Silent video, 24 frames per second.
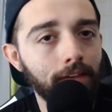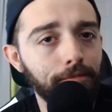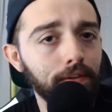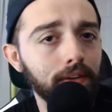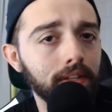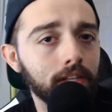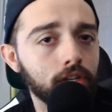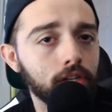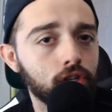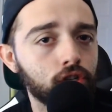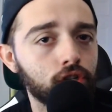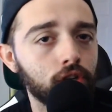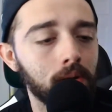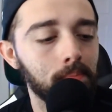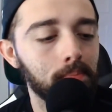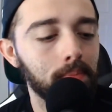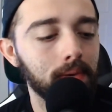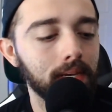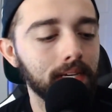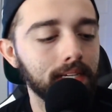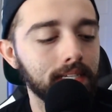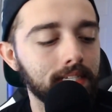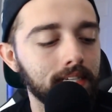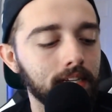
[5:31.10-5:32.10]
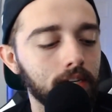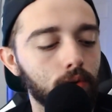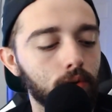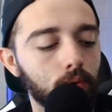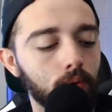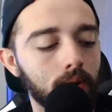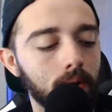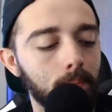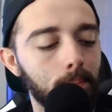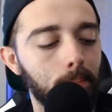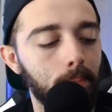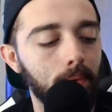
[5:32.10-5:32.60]
I feel it shouldn't be a
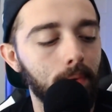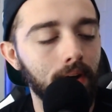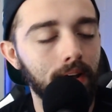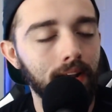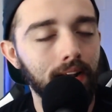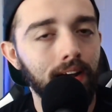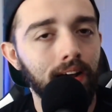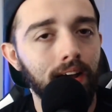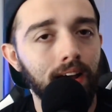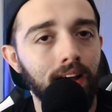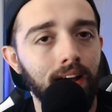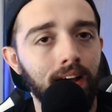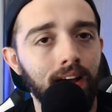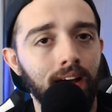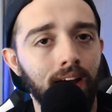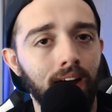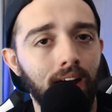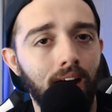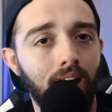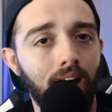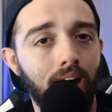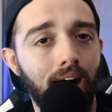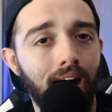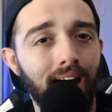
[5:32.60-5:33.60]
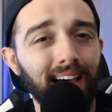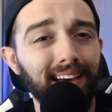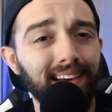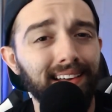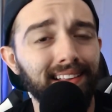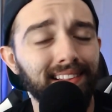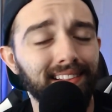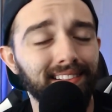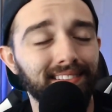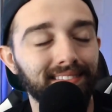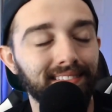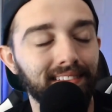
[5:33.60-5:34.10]
secret, but I
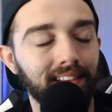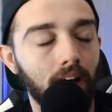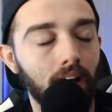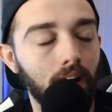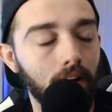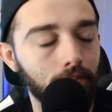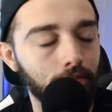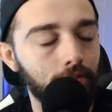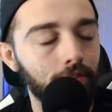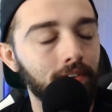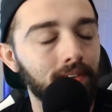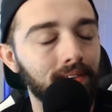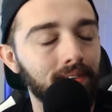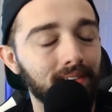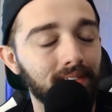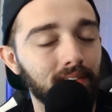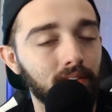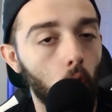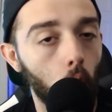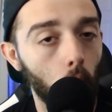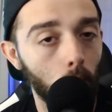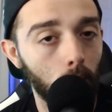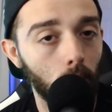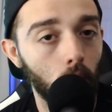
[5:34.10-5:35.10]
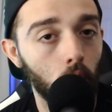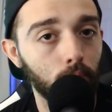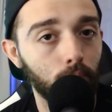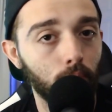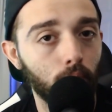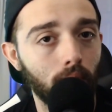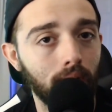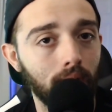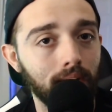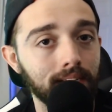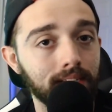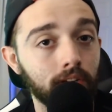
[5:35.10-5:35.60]
love Kobold
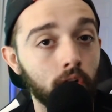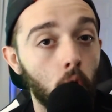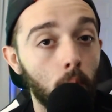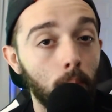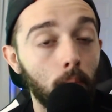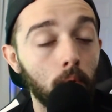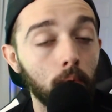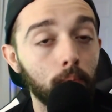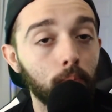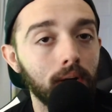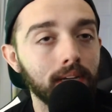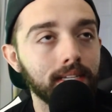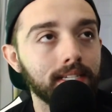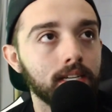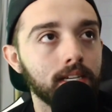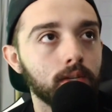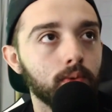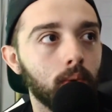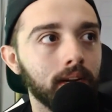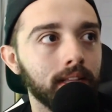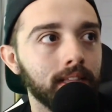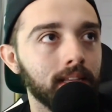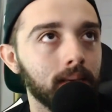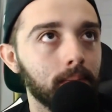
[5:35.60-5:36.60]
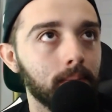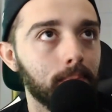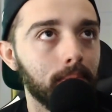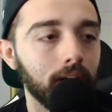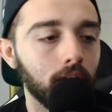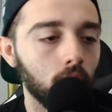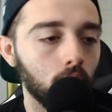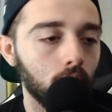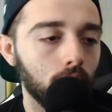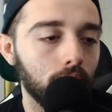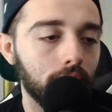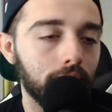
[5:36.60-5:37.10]
Press. Kobold Press is one of the
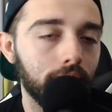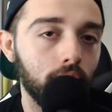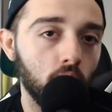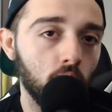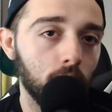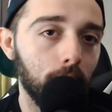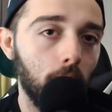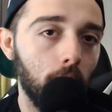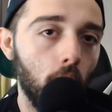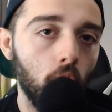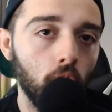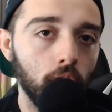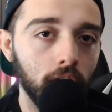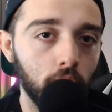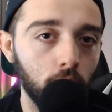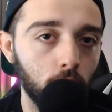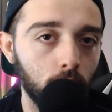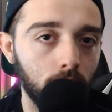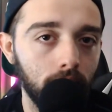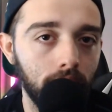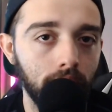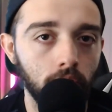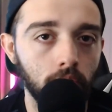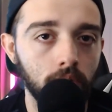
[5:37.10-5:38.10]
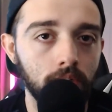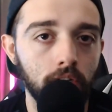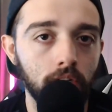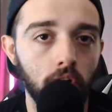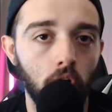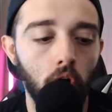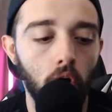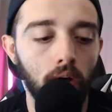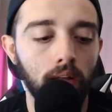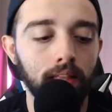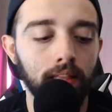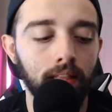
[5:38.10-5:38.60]
bigger third-party creators
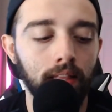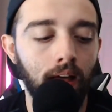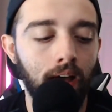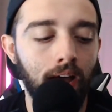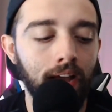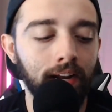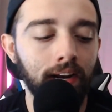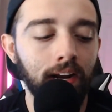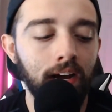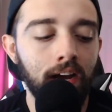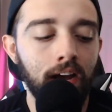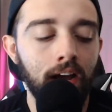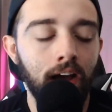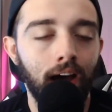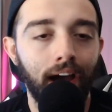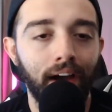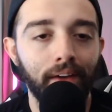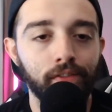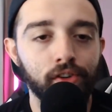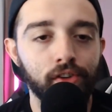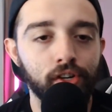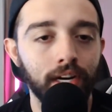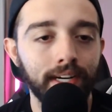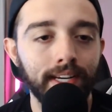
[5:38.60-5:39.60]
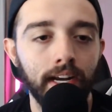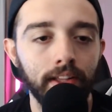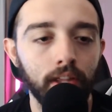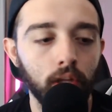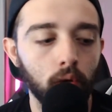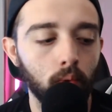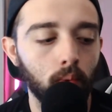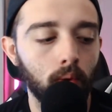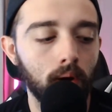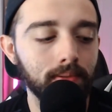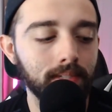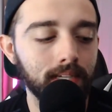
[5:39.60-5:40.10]
online. I've checked
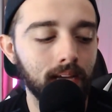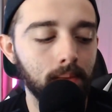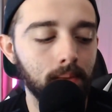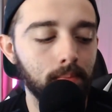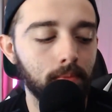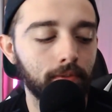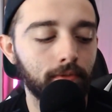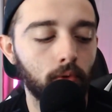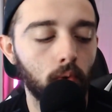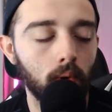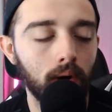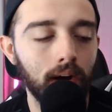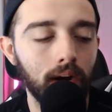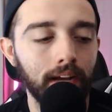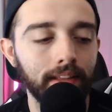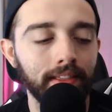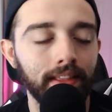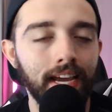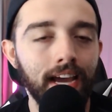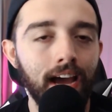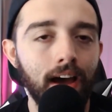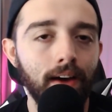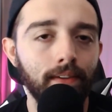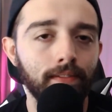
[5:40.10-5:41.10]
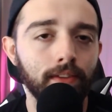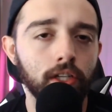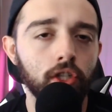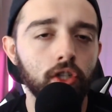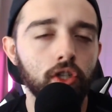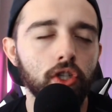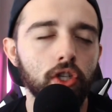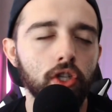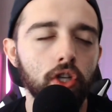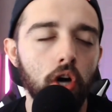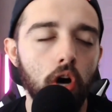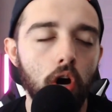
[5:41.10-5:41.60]
out their website before, and they have
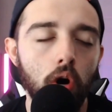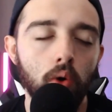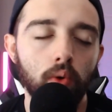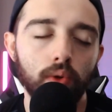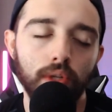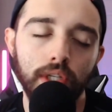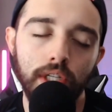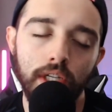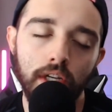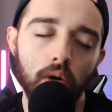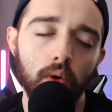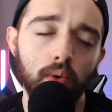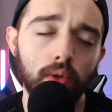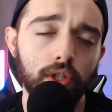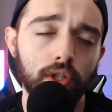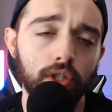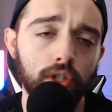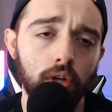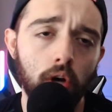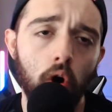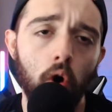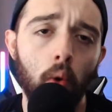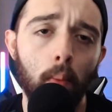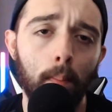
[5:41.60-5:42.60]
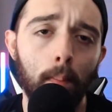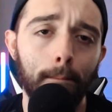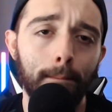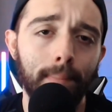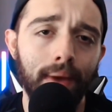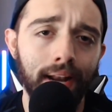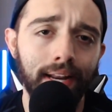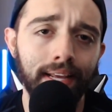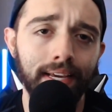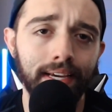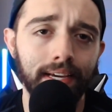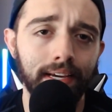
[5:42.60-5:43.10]
so
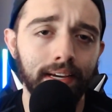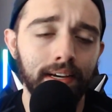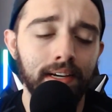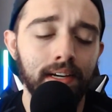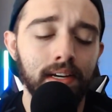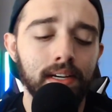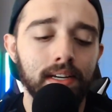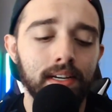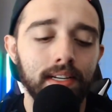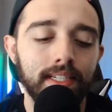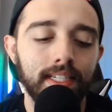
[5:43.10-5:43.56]
many